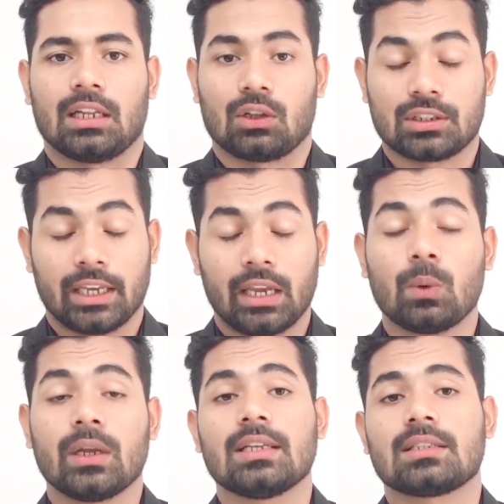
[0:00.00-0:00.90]
Now the
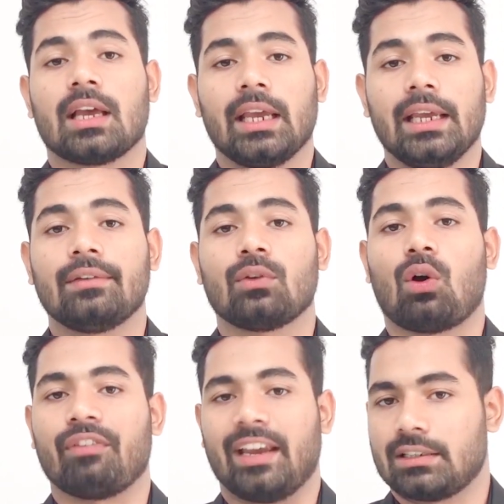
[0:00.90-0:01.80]
second one is ease
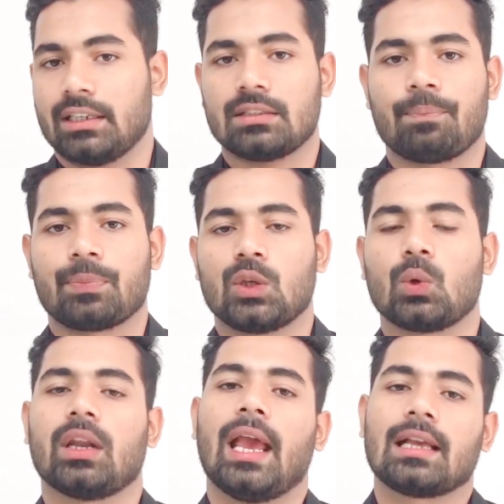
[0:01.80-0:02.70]
of access.
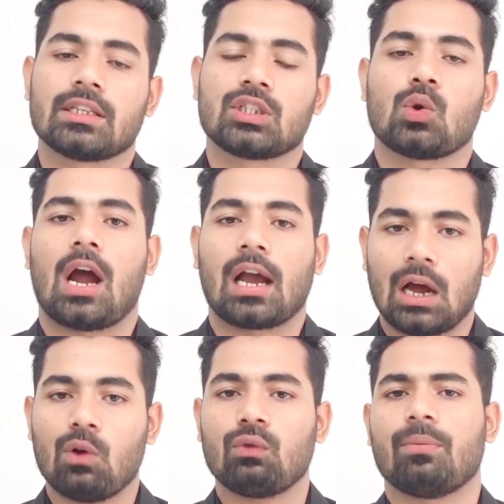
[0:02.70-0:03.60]
You can access your
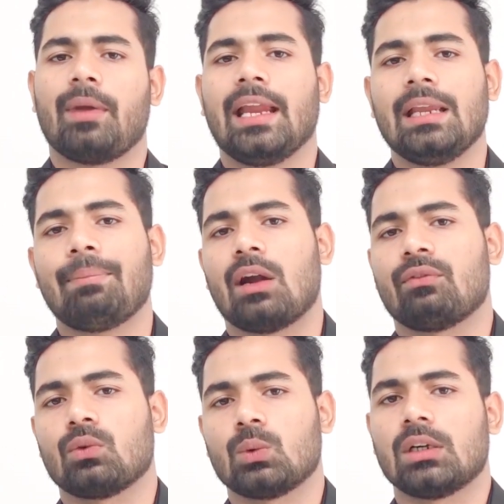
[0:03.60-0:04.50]
account from any part
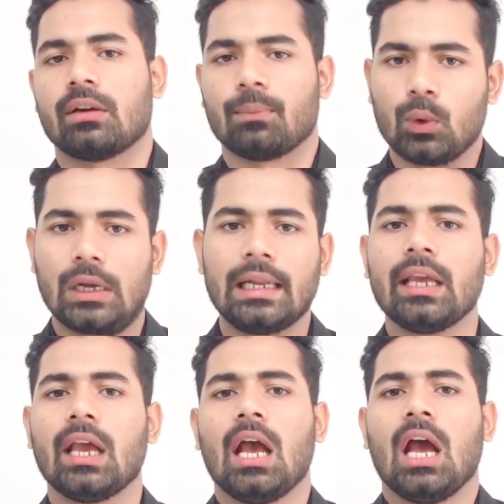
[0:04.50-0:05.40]
of the world
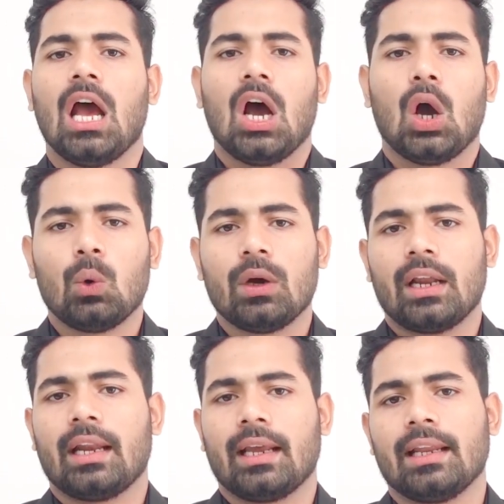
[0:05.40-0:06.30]
remotely over
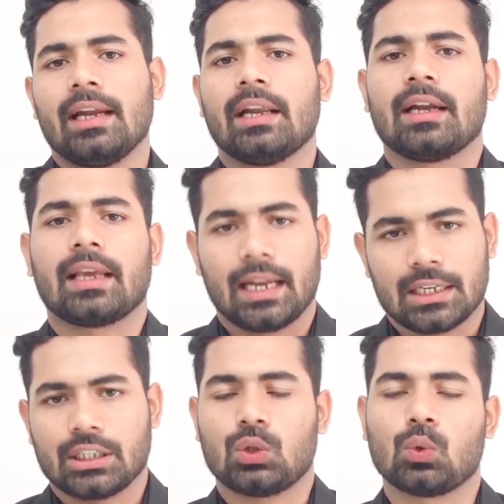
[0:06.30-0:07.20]
a regular internet
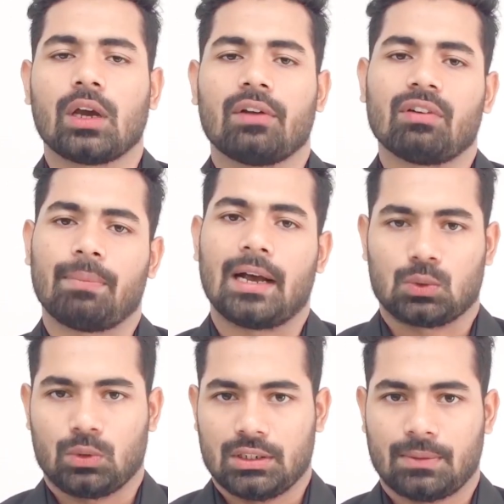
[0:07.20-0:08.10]
connection through confirmed
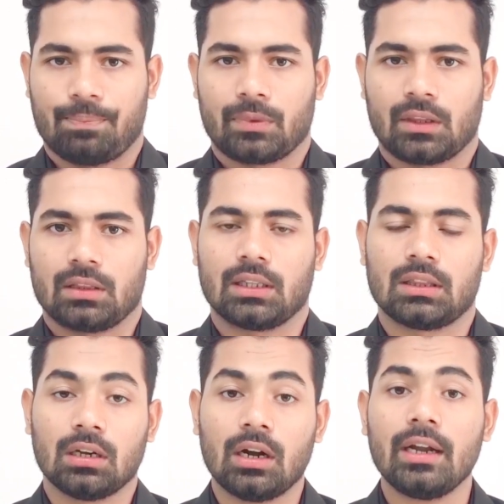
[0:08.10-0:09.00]
passwords. The
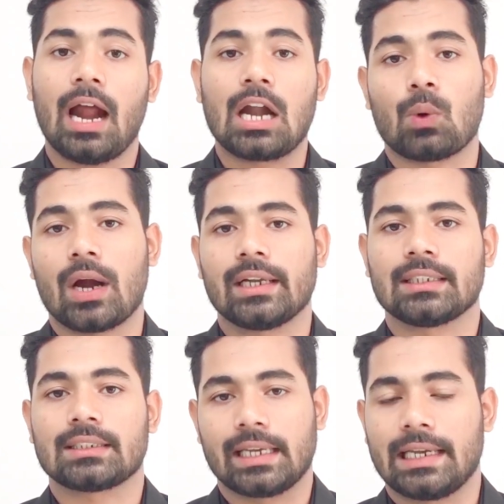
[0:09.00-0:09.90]
third
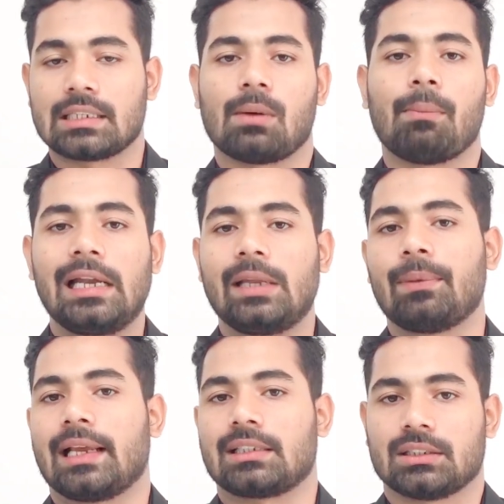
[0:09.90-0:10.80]
advantage is
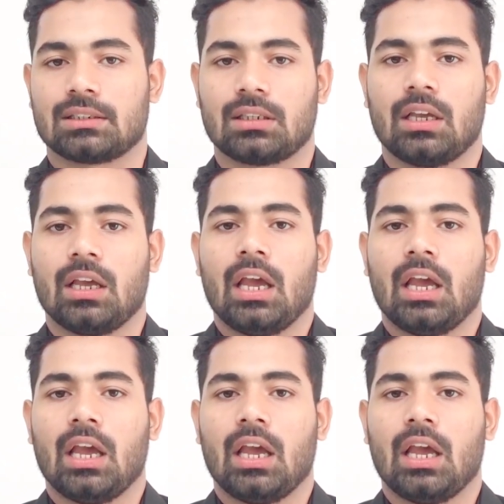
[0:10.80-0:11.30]
multiple access.